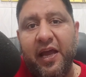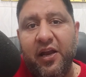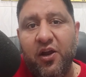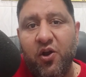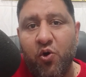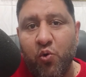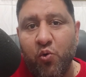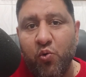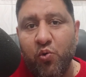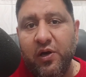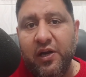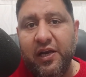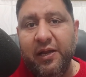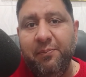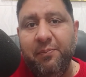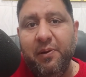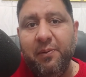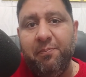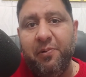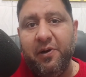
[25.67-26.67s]
can
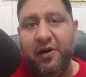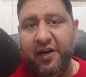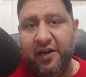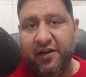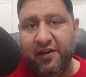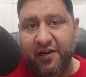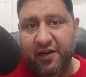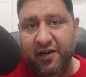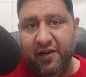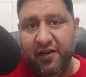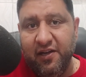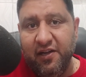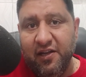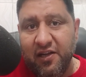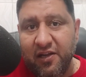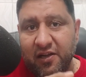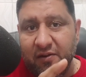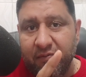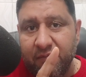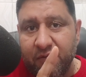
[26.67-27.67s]
only be predicted
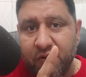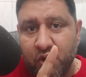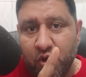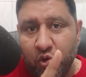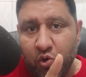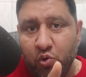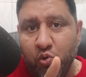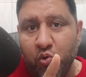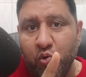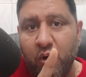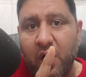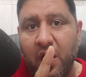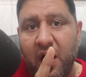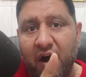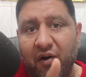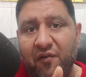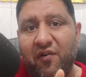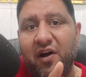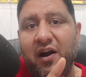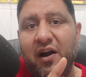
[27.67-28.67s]
through
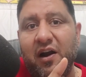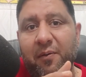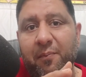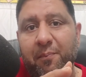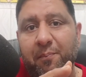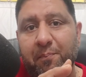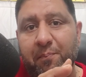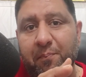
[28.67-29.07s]
our